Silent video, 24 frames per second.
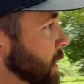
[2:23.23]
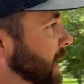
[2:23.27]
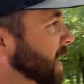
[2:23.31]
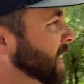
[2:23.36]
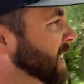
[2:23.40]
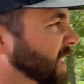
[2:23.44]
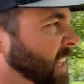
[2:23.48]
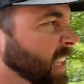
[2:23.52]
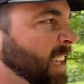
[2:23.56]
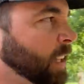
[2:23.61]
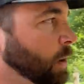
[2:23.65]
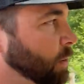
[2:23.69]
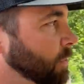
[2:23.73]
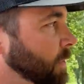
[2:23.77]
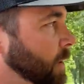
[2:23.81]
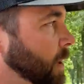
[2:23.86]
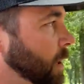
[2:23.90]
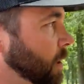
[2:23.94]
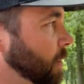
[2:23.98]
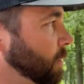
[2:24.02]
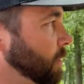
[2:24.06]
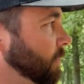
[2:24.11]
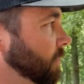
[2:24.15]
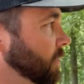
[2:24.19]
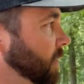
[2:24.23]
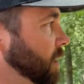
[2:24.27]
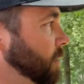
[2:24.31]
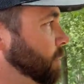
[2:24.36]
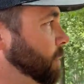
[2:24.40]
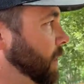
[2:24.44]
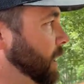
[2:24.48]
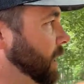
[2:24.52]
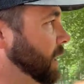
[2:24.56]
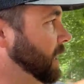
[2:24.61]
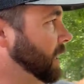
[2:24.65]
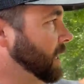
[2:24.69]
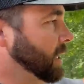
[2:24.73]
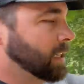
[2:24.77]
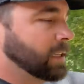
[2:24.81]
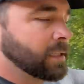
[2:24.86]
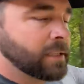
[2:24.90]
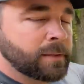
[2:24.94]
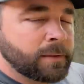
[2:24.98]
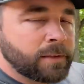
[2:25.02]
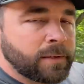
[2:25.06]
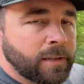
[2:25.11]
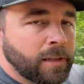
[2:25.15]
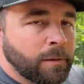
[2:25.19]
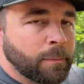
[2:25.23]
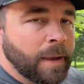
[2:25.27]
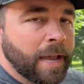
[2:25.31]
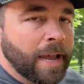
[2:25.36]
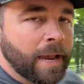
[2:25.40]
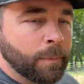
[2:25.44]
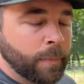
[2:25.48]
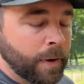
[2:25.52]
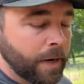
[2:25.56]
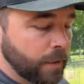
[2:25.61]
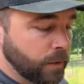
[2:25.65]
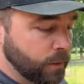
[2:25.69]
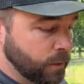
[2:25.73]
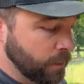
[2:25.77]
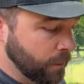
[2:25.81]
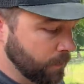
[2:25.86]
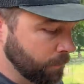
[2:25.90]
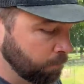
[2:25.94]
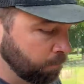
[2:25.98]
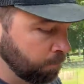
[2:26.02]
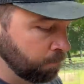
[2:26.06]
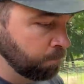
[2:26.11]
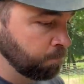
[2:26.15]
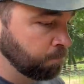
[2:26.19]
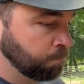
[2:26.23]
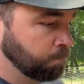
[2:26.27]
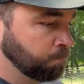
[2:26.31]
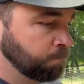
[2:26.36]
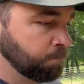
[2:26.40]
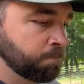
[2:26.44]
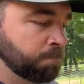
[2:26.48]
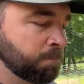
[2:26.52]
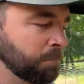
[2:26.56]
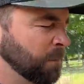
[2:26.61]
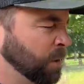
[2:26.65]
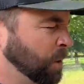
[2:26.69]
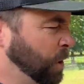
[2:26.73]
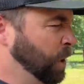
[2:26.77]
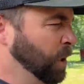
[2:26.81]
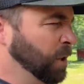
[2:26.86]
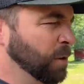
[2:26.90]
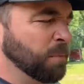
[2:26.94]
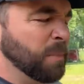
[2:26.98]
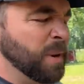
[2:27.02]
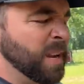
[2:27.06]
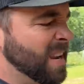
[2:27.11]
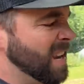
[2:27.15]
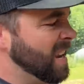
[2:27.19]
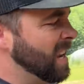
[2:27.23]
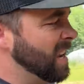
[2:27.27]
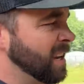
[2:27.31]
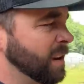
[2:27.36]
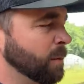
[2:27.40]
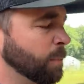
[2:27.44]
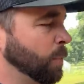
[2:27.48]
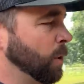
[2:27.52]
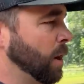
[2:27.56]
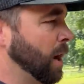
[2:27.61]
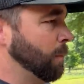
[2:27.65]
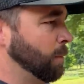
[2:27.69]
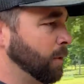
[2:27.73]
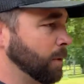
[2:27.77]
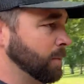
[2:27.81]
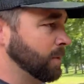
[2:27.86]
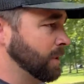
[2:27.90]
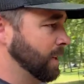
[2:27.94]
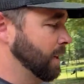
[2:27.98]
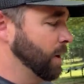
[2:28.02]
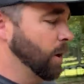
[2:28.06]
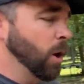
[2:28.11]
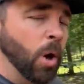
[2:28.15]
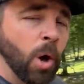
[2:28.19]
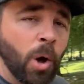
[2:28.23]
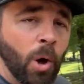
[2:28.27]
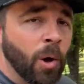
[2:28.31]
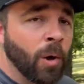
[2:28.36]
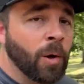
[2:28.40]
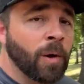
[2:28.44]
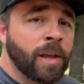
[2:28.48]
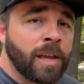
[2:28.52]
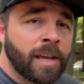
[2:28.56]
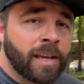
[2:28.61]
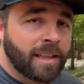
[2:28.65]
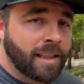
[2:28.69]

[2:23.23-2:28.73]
I think they'll follow a feed bucket to the back pasture shouldn't be any problems at all.